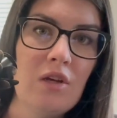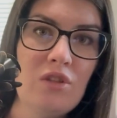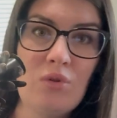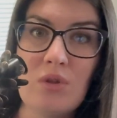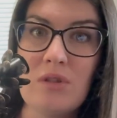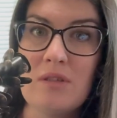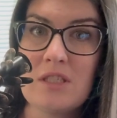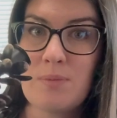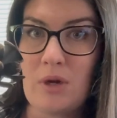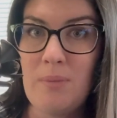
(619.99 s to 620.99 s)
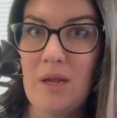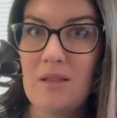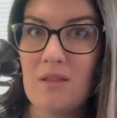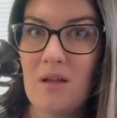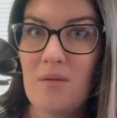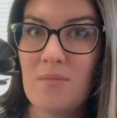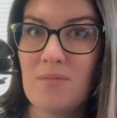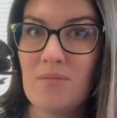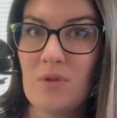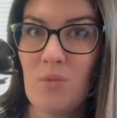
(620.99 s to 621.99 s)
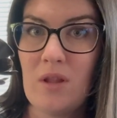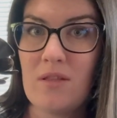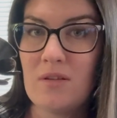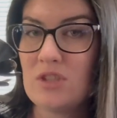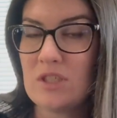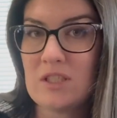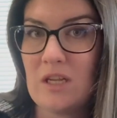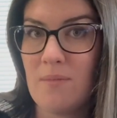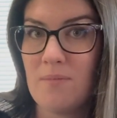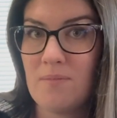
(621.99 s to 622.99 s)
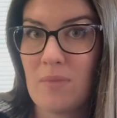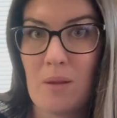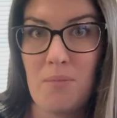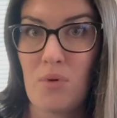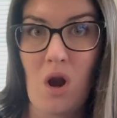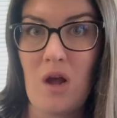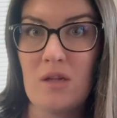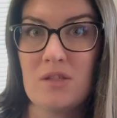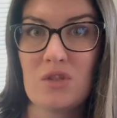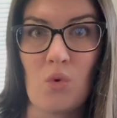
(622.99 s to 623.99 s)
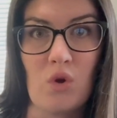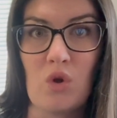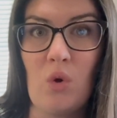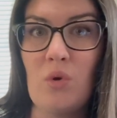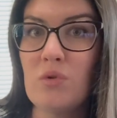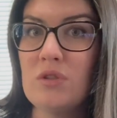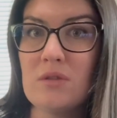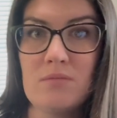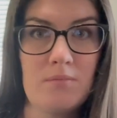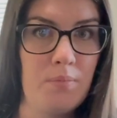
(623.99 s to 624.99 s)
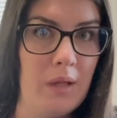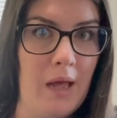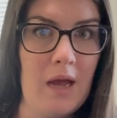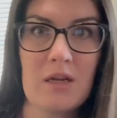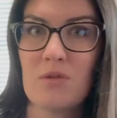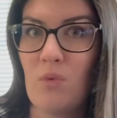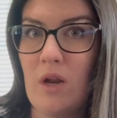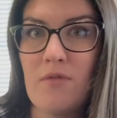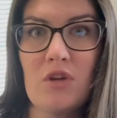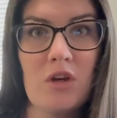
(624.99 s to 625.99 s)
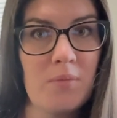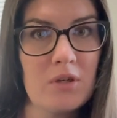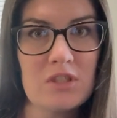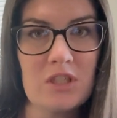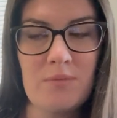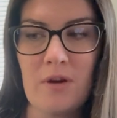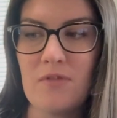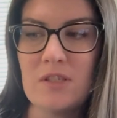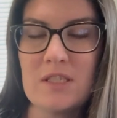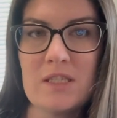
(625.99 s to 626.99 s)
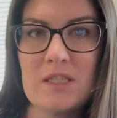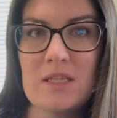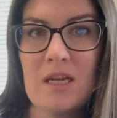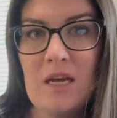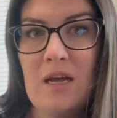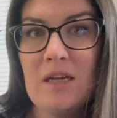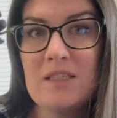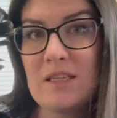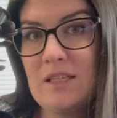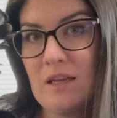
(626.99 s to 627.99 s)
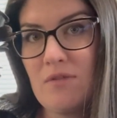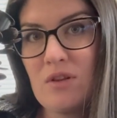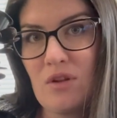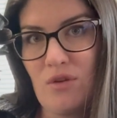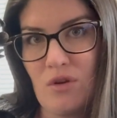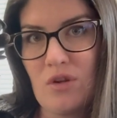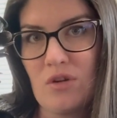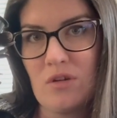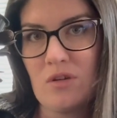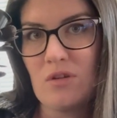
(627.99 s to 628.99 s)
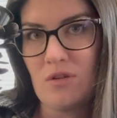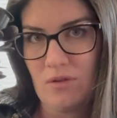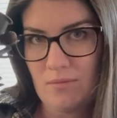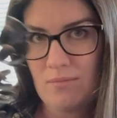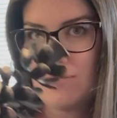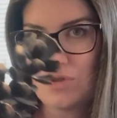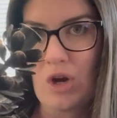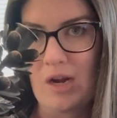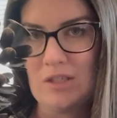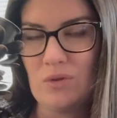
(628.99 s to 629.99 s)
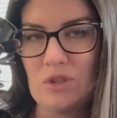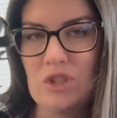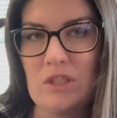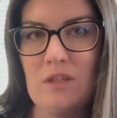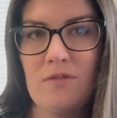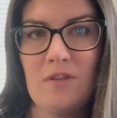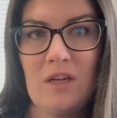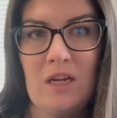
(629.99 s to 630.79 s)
You could spray paint them with just some bronze or gold, black, whatever your personal preference is. to give it the look you're trying to achieve.